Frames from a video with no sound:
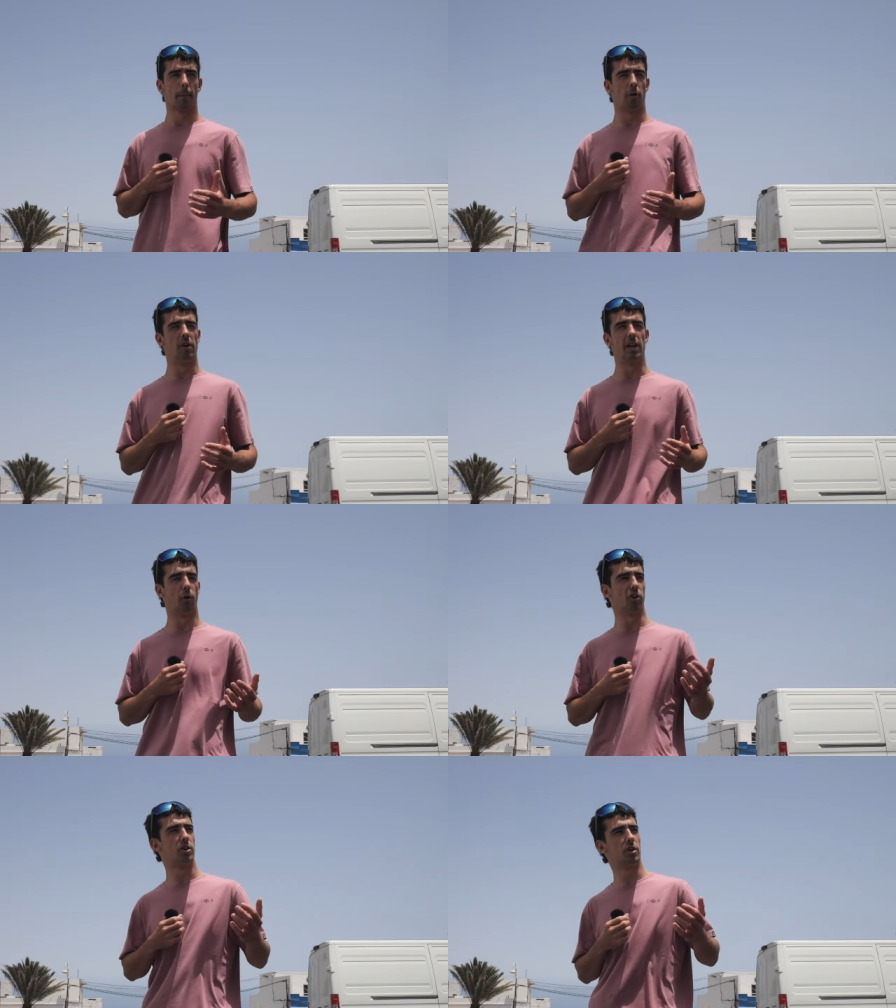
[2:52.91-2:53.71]
I really
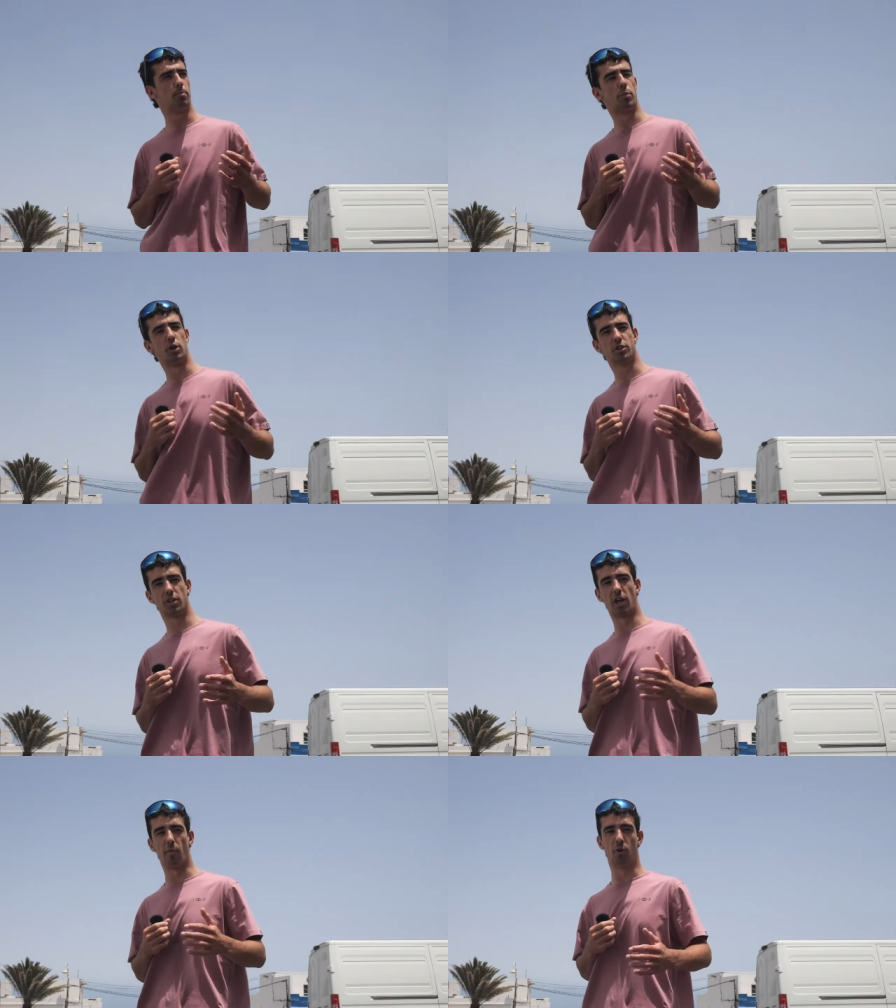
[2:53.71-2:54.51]
wanted to push
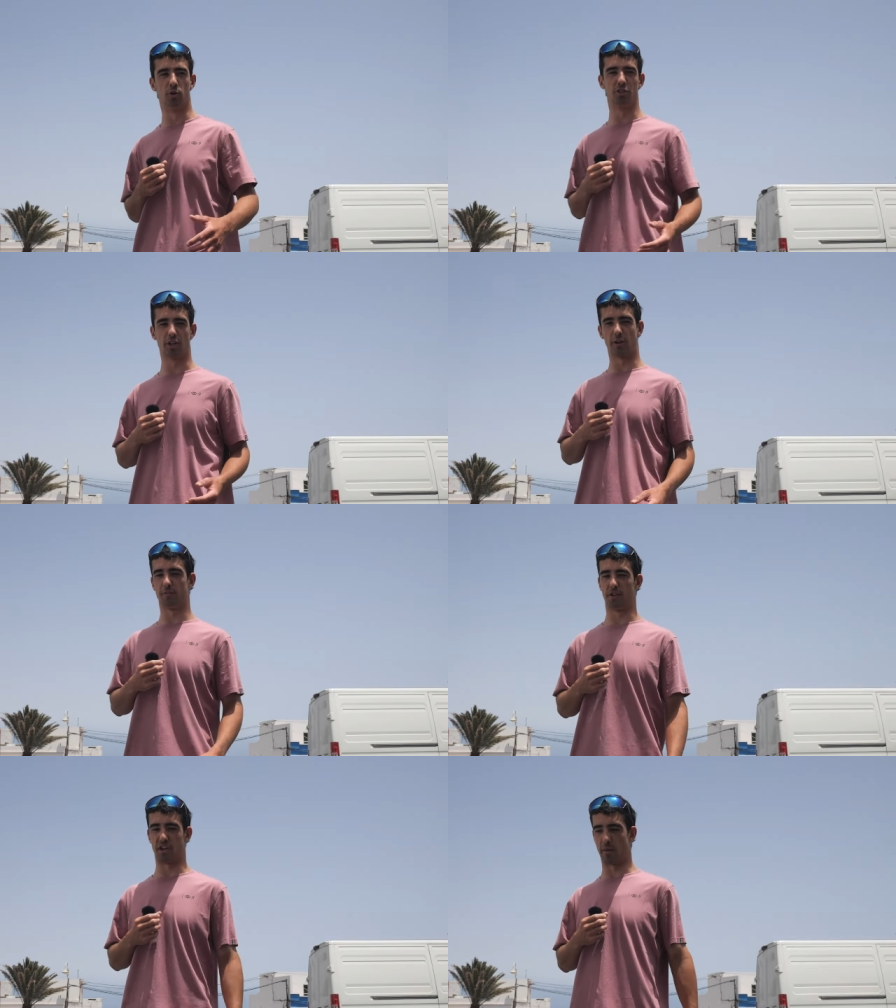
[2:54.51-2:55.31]
the doubles and go
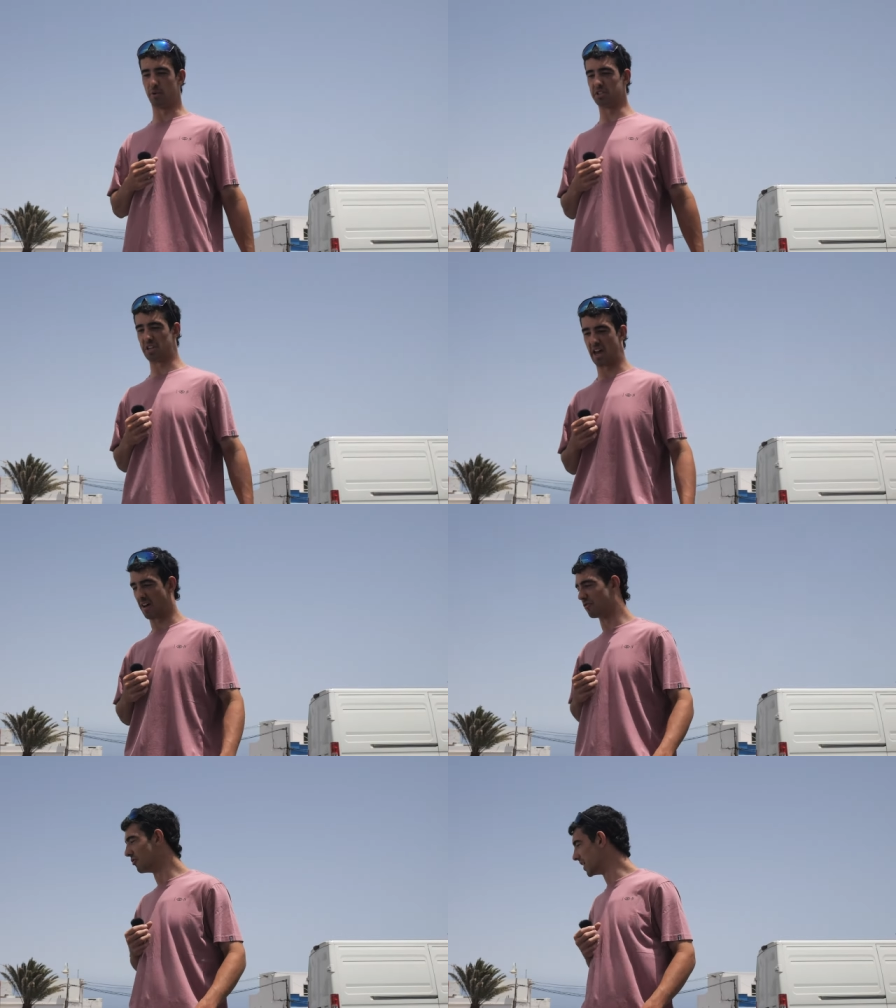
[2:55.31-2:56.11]
for the doubles and I
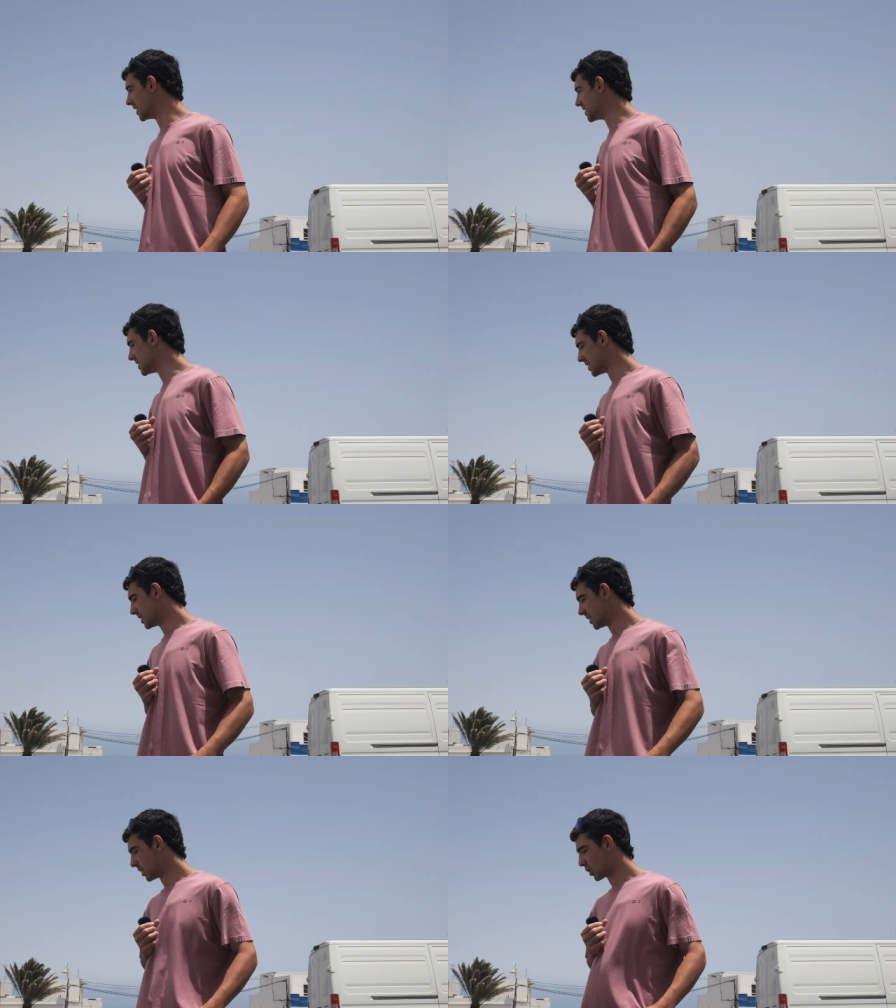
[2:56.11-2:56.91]
haven't really
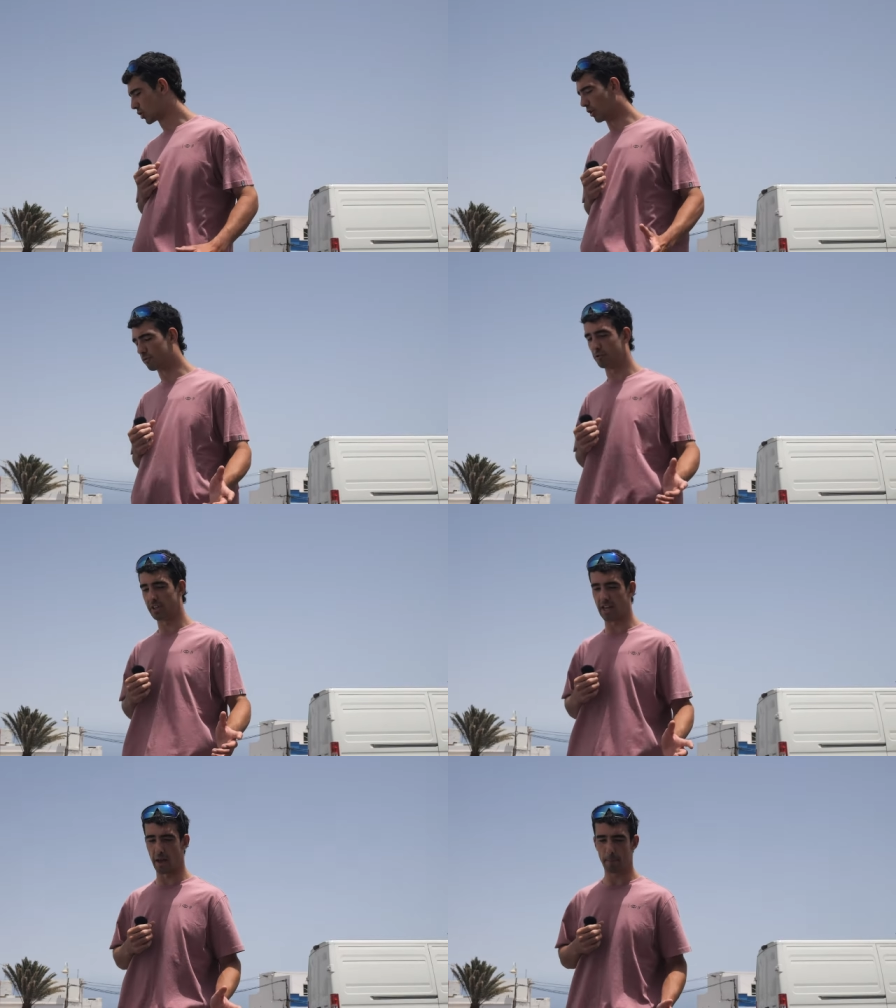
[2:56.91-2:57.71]
gone for
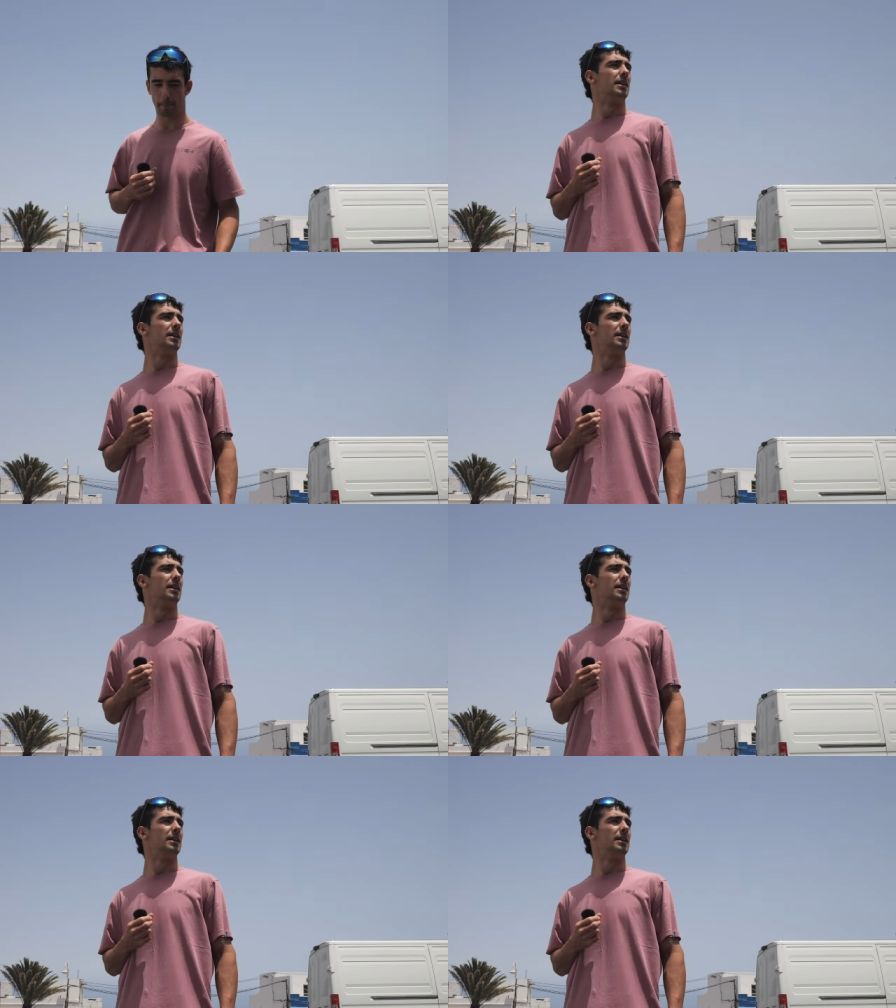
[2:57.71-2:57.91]
it yet.